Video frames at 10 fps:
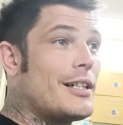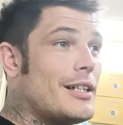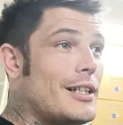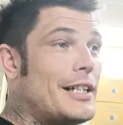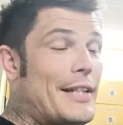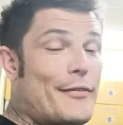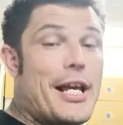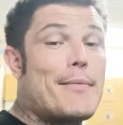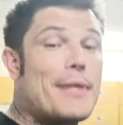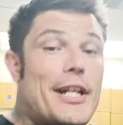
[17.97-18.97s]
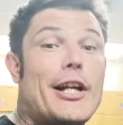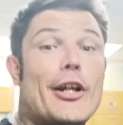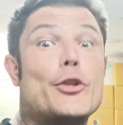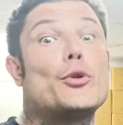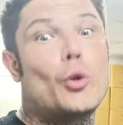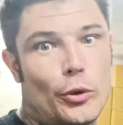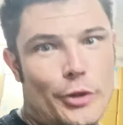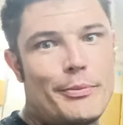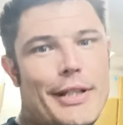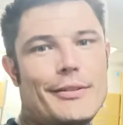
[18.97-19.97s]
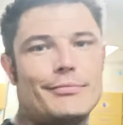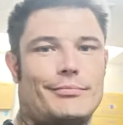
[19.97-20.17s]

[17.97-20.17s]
And if you ain't been here, you cooler than me.